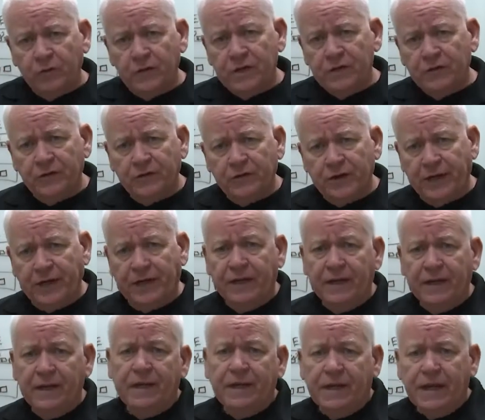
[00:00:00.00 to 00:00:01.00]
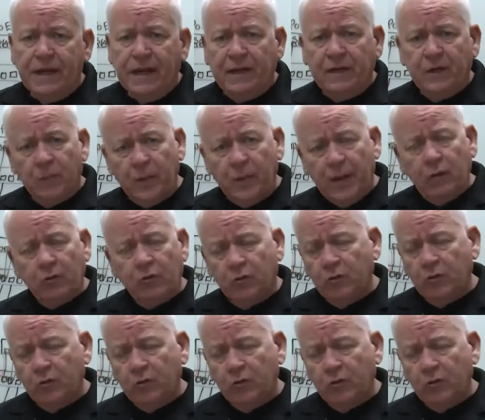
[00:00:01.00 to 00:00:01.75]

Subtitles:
Ethernet, and the power